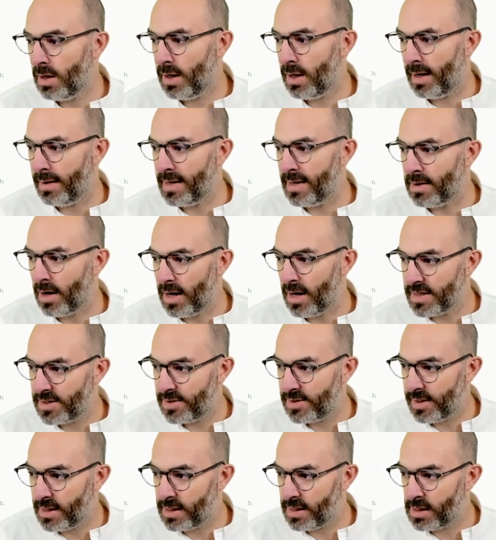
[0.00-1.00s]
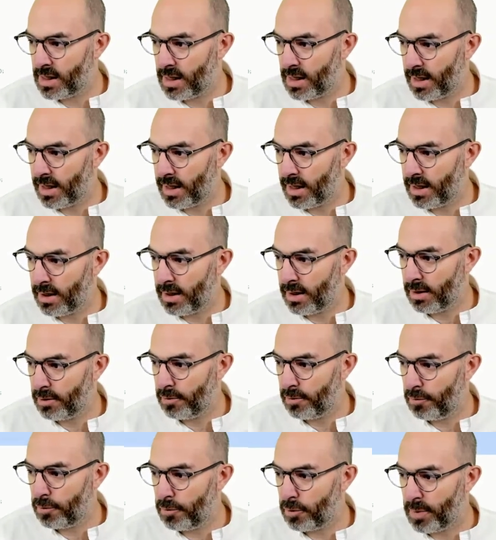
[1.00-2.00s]
And then the last thing
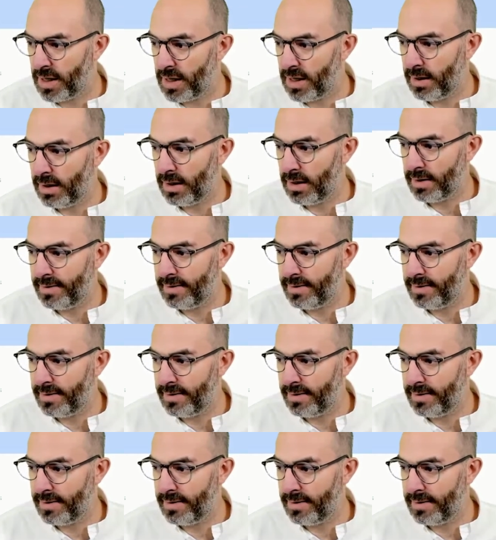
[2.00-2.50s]
from a